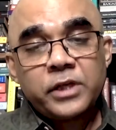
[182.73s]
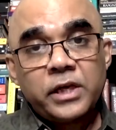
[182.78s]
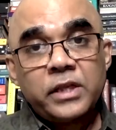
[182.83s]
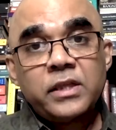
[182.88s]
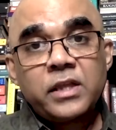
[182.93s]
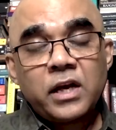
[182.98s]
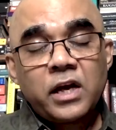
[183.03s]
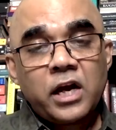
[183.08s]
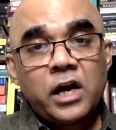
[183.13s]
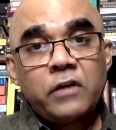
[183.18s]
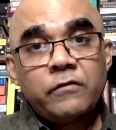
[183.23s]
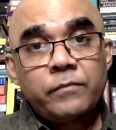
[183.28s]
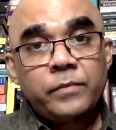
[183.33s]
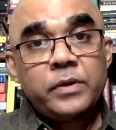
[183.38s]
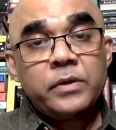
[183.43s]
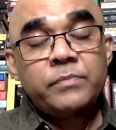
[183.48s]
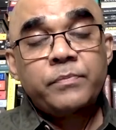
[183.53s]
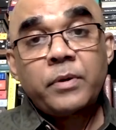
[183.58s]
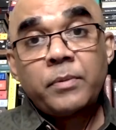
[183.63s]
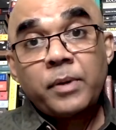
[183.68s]
in the
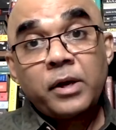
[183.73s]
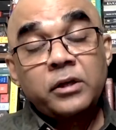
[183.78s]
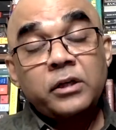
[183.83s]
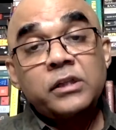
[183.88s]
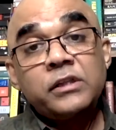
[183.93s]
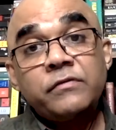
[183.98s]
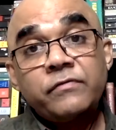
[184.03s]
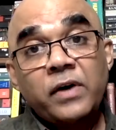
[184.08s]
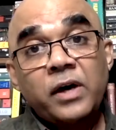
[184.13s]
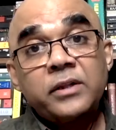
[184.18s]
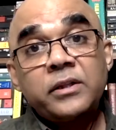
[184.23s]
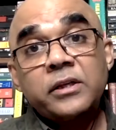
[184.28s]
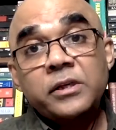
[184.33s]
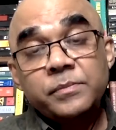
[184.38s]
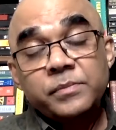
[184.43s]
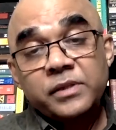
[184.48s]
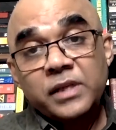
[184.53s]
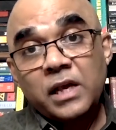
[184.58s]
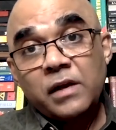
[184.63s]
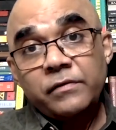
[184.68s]
government. Prabhakaran's father
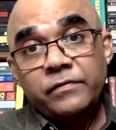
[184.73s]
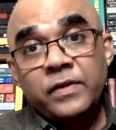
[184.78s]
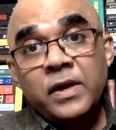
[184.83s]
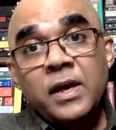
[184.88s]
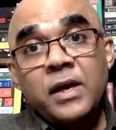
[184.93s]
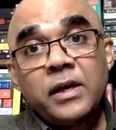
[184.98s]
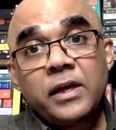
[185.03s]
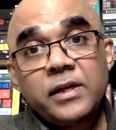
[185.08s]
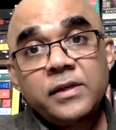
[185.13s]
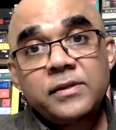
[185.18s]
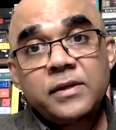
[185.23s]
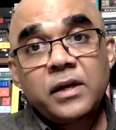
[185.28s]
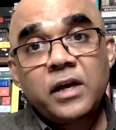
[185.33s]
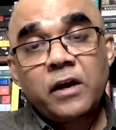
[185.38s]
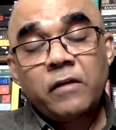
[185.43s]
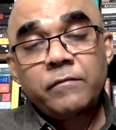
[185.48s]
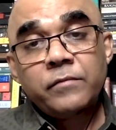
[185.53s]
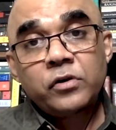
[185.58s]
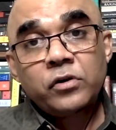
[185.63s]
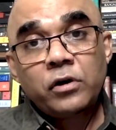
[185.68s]
himself is a
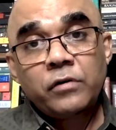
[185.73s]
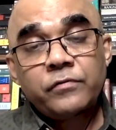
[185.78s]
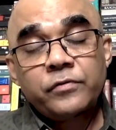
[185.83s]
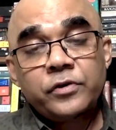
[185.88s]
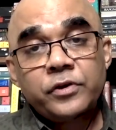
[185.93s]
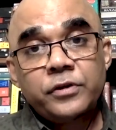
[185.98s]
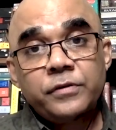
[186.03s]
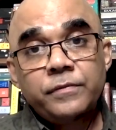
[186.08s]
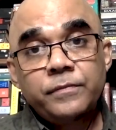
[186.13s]
government officer.